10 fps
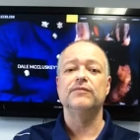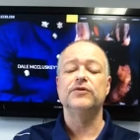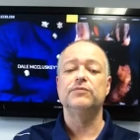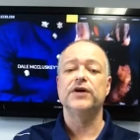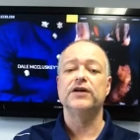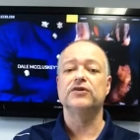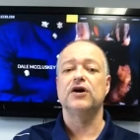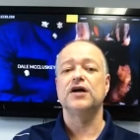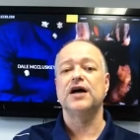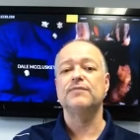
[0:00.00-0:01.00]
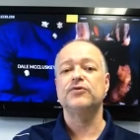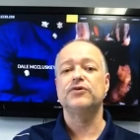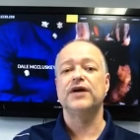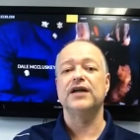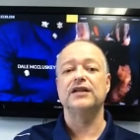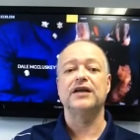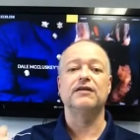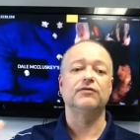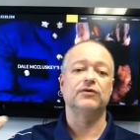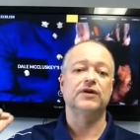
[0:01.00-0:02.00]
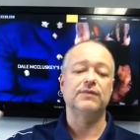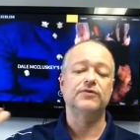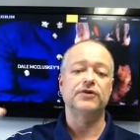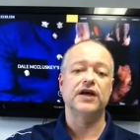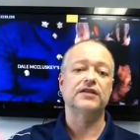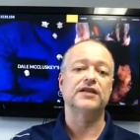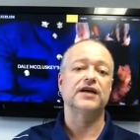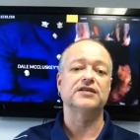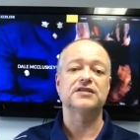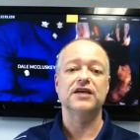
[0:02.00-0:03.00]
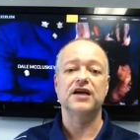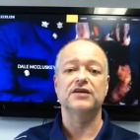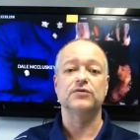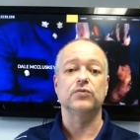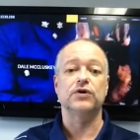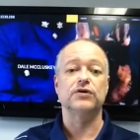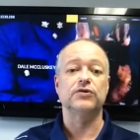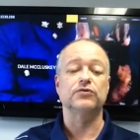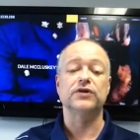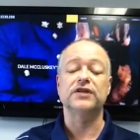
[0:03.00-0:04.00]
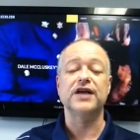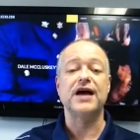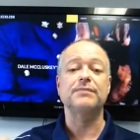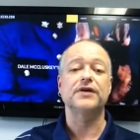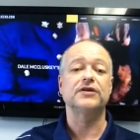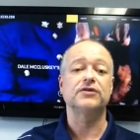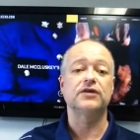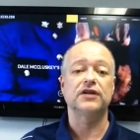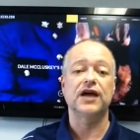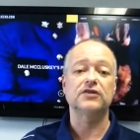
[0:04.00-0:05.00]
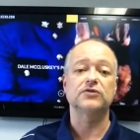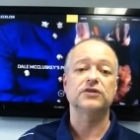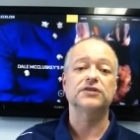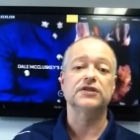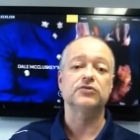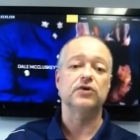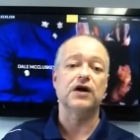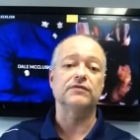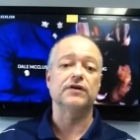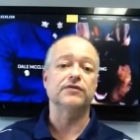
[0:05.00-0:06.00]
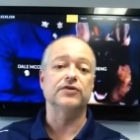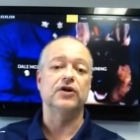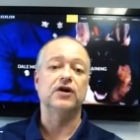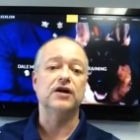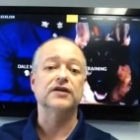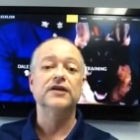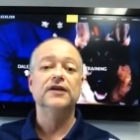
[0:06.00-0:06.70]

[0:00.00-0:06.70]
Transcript: to bring a dog up to that level, up to that standard where you're really tapping into the naturalistic drive of the dog?